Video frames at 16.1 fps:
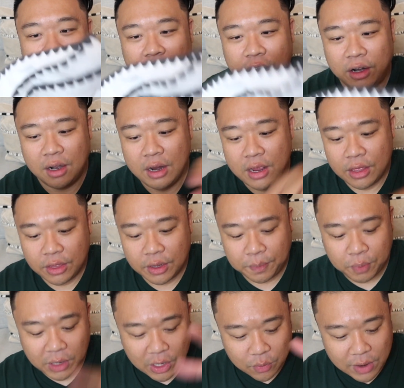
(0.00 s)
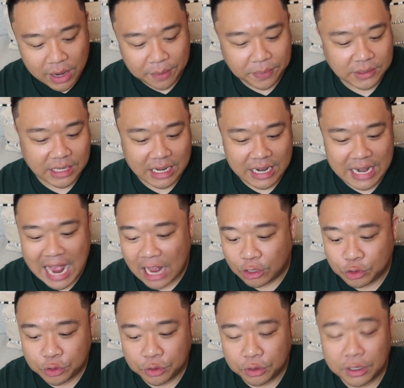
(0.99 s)
color. They're pretty white, but it's like a
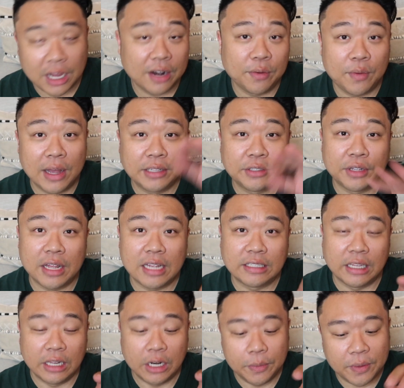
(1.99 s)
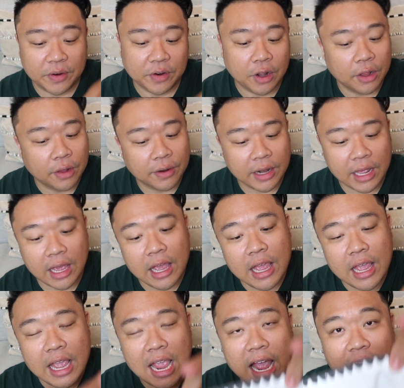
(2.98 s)
natural kind of white, so it has a little bit of color in it.
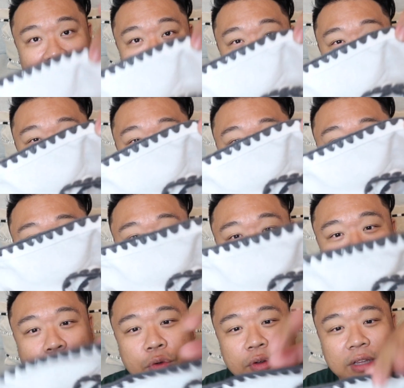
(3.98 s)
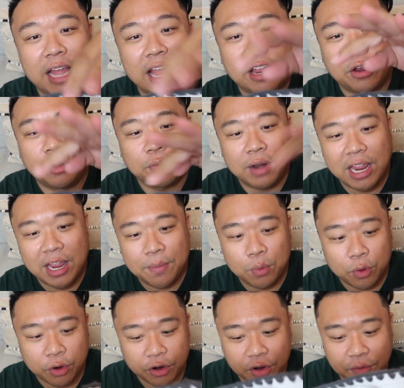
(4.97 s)
And then it has this cool like gray
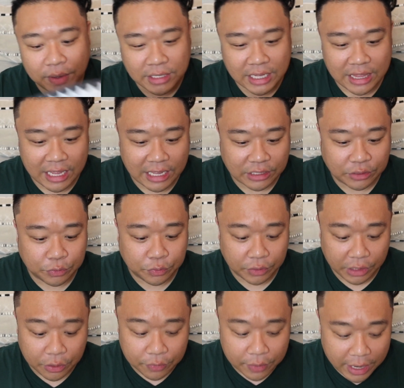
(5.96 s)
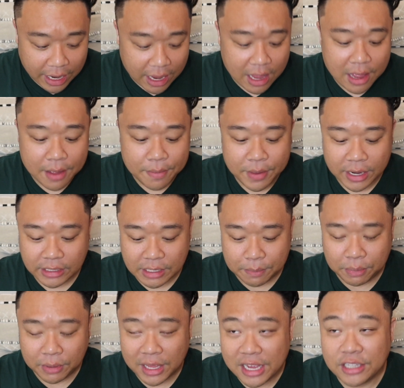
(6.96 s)
border, which I think is really great, because
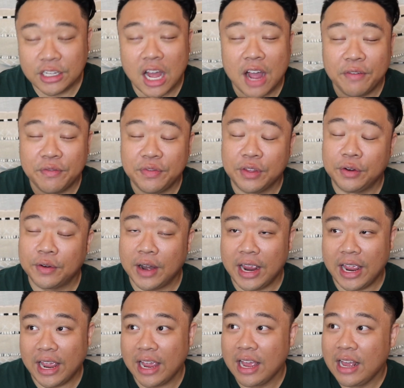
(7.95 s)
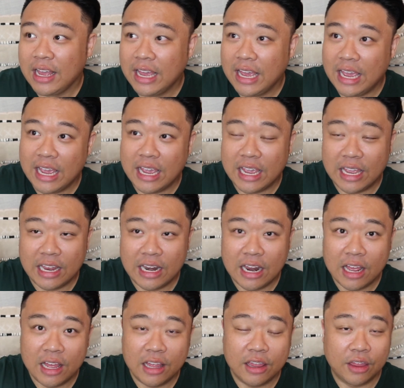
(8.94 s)
it plays off the gray
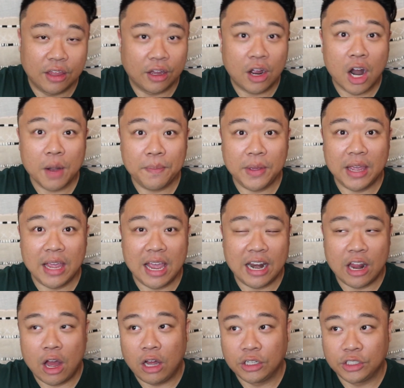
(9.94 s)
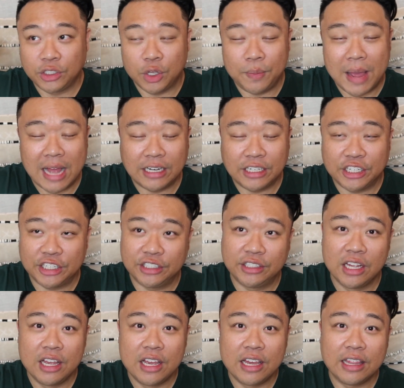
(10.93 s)
in the carpet, and it also matches
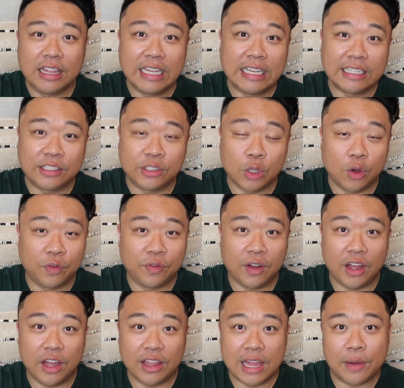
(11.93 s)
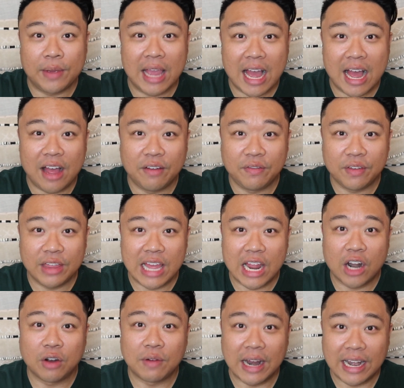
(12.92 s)
the sofa that we have
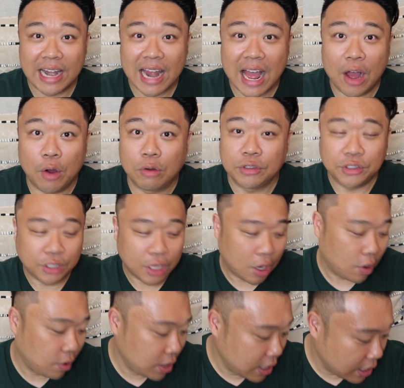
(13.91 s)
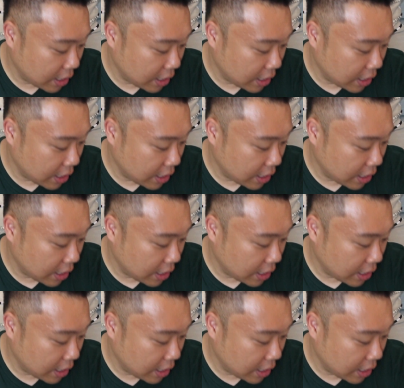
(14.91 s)
there right now. So